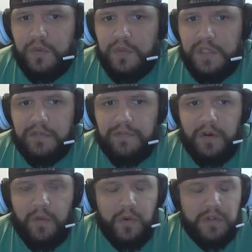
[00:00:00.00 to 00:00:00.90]

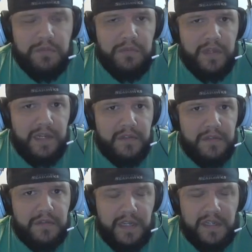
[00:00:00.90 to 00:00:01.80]
Legionfall war
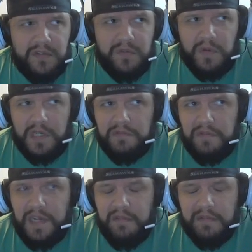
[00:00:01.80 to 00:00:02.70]
supplies, like
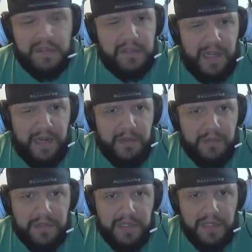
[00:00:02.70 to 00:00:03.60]
25 at a time, I
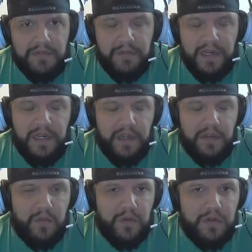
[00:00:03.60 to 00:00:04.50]
believe, depending on
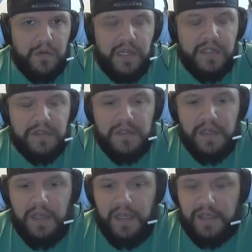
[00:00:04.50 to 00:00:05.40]
the world quest.
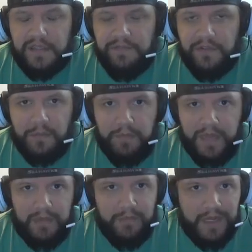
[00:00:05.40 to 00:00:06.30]
Except for the
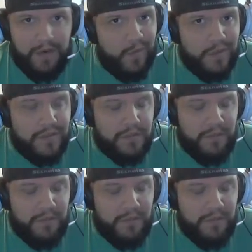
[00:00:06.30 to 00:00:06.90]
pet battle ones.